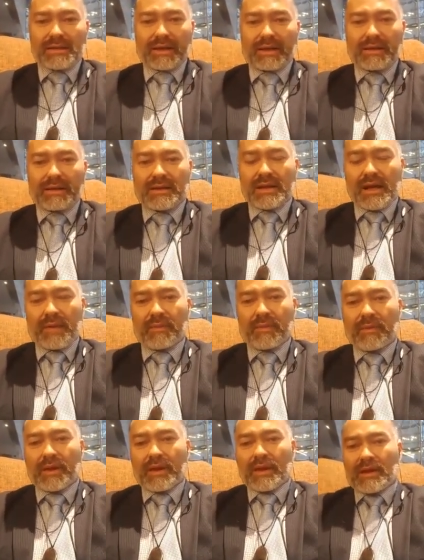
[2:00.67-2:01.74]
And
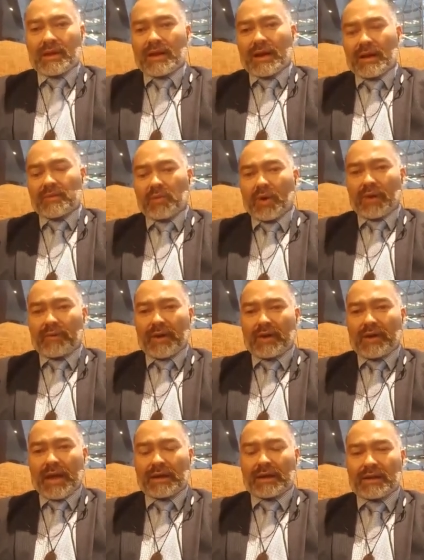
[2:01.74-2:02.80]
one of our
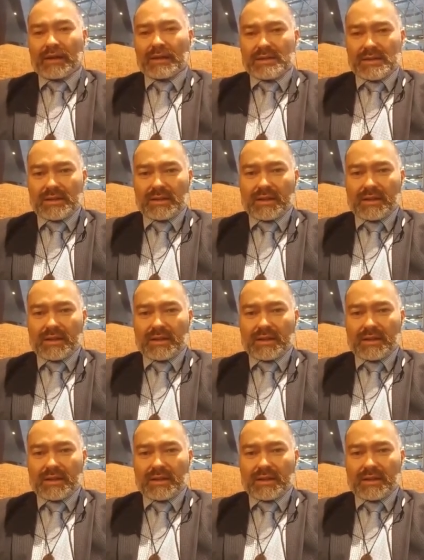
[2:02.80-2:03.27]
candidates in